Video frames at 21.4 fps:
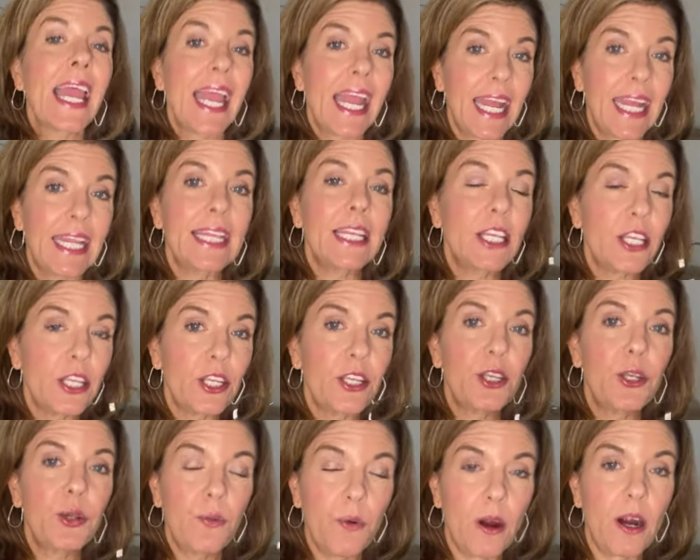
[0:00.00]
and
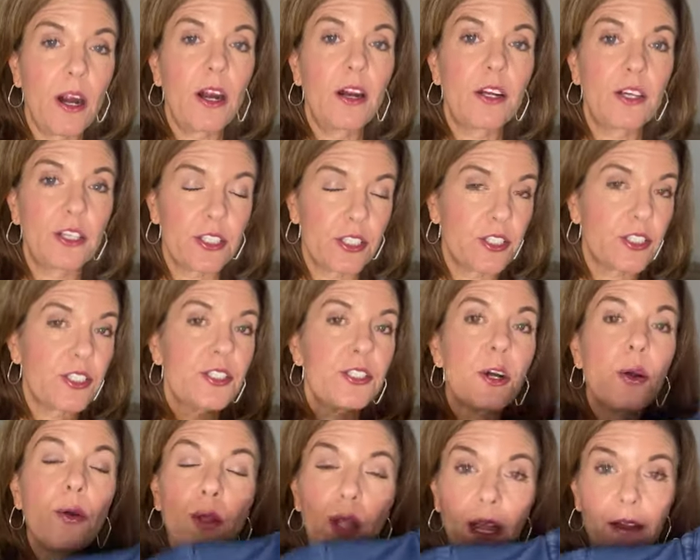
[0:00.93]
you are
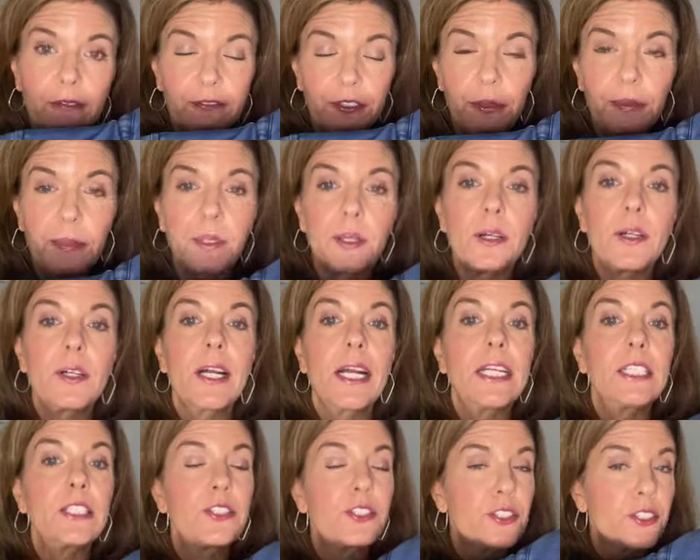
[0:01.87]
so comfortable
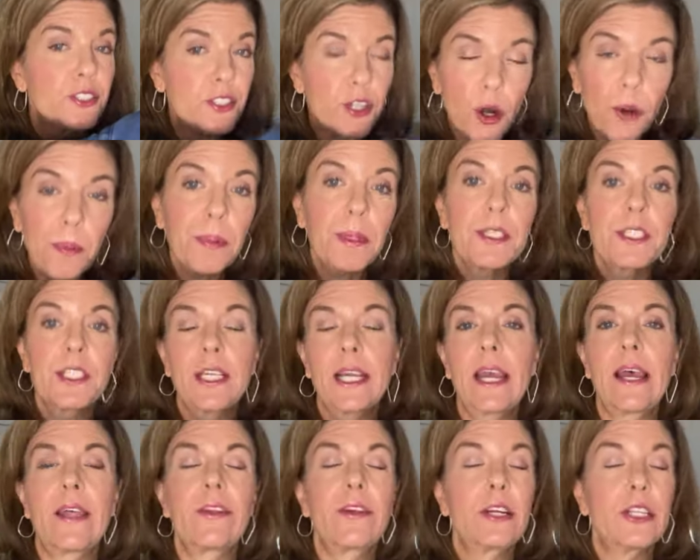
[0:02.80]
and so put
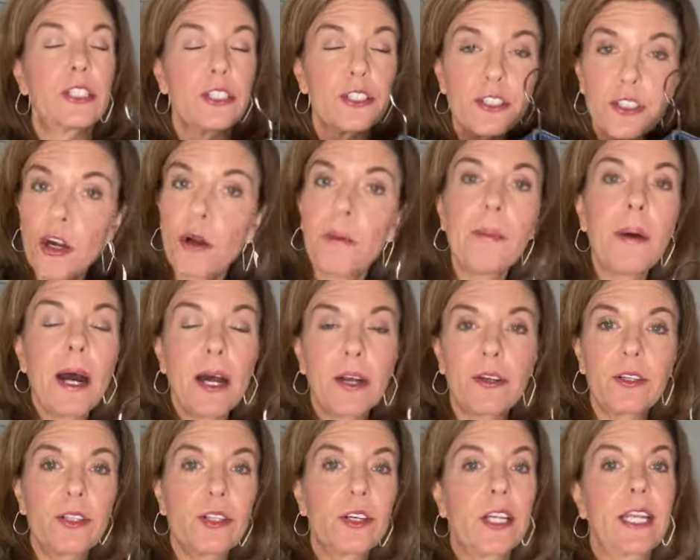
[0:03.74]
together and so
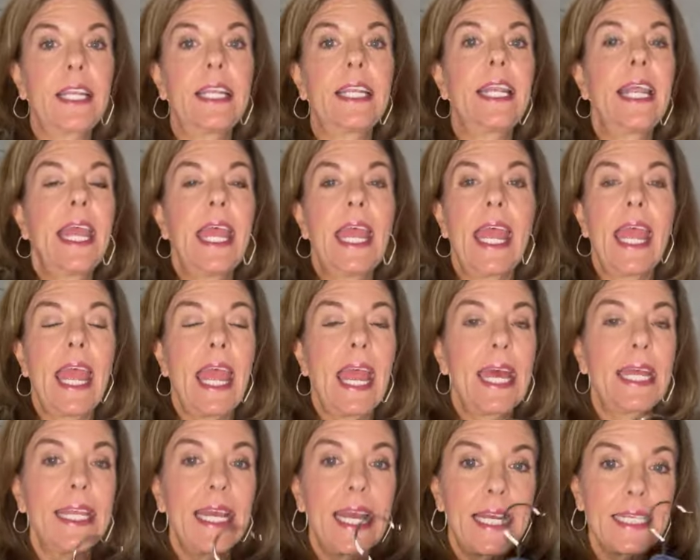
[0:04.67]
modern looking
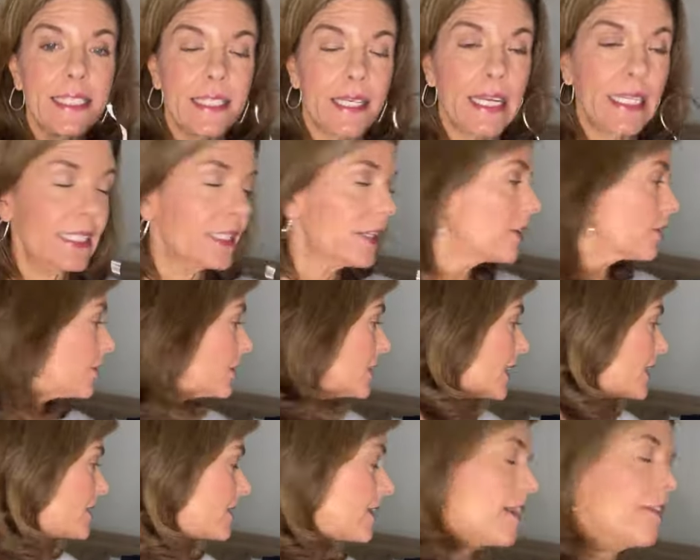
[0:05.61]
and as and literally
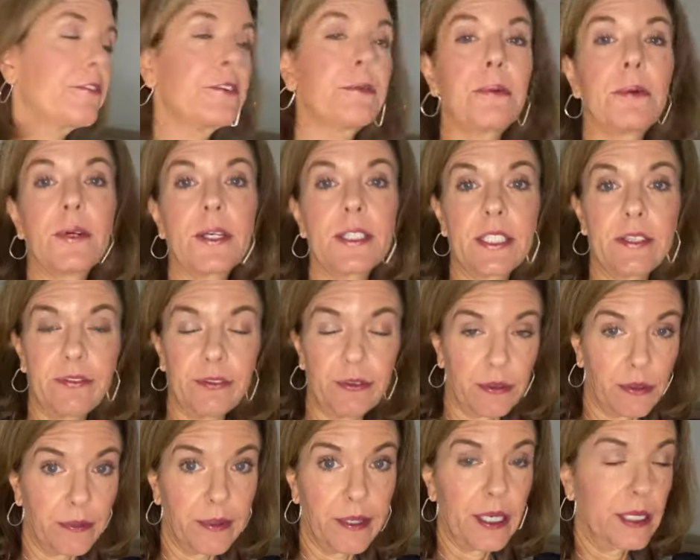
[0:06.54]
as comfortable as if you
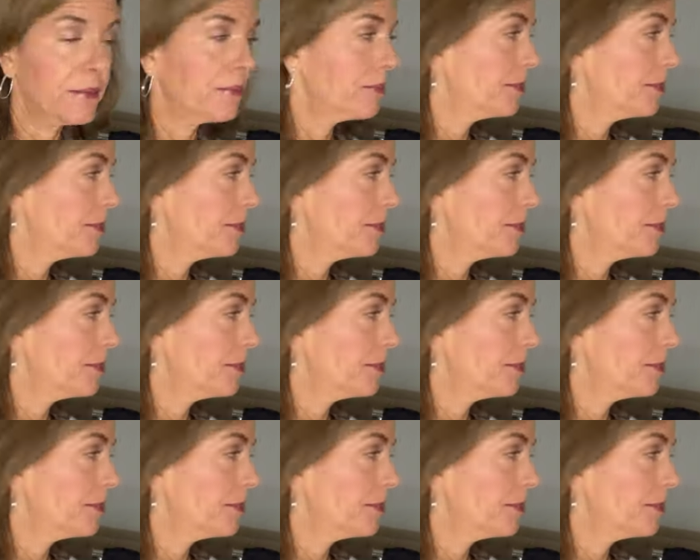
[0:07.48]
were wearing